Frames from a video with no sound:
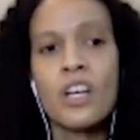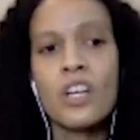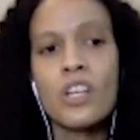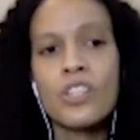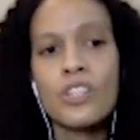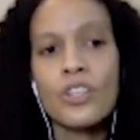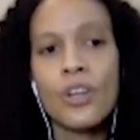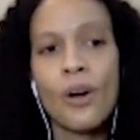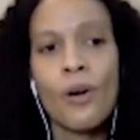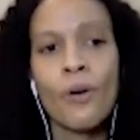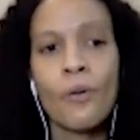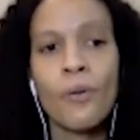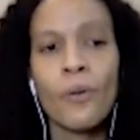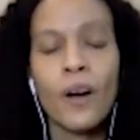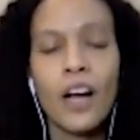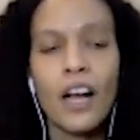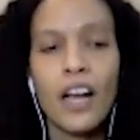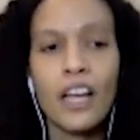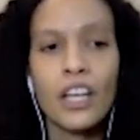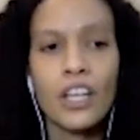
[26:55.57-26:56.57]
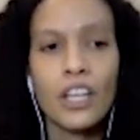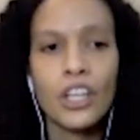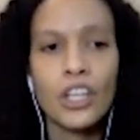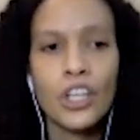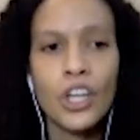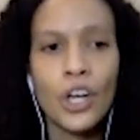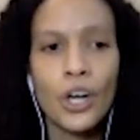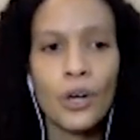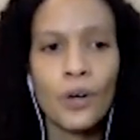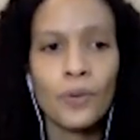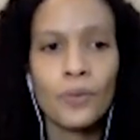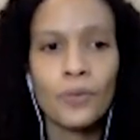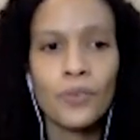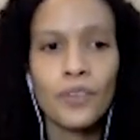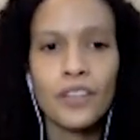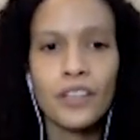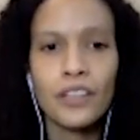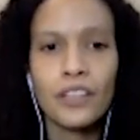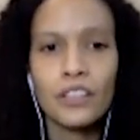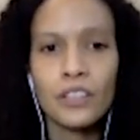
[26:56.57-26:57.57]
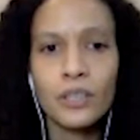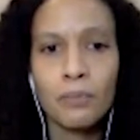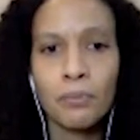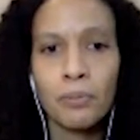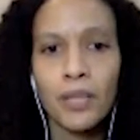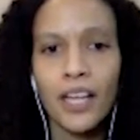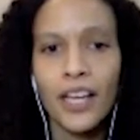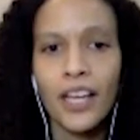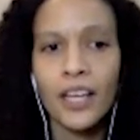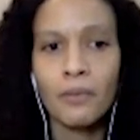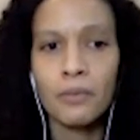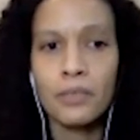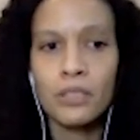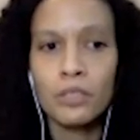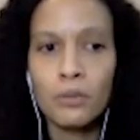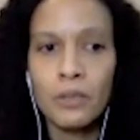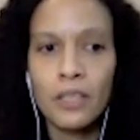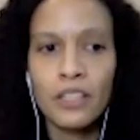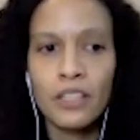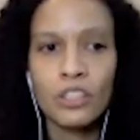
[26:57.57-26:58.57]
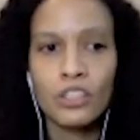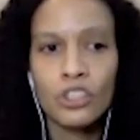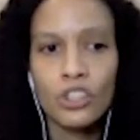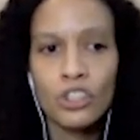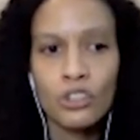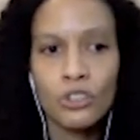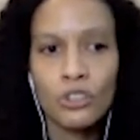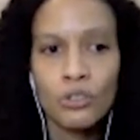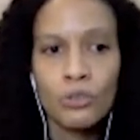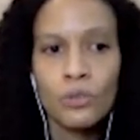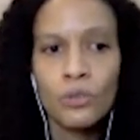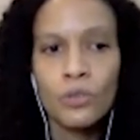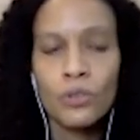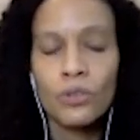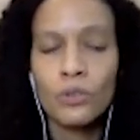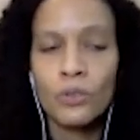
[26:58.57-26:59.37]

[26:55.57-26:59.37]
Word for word: So, you know, there's a play between the two